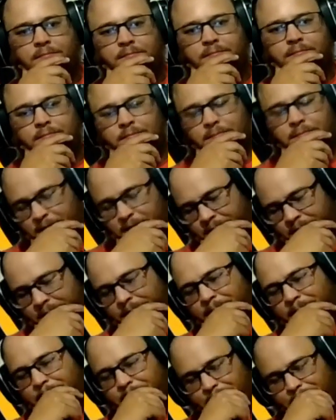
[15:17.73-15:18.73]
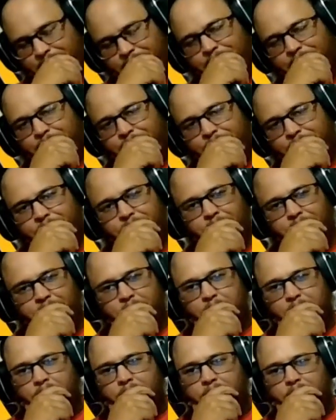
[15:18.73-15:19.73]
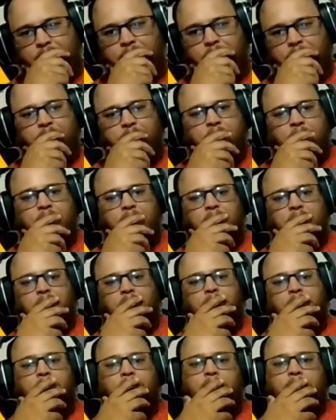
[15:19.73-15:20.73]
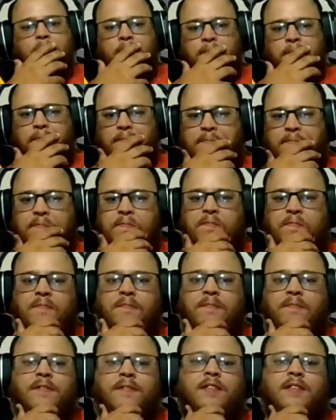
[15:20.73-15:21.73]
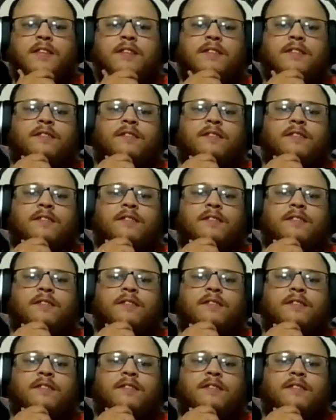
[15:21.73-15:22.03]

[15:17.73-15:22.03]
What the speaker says: Even though I won't be in the wrong, if I do take it without talking to him, it's just that it's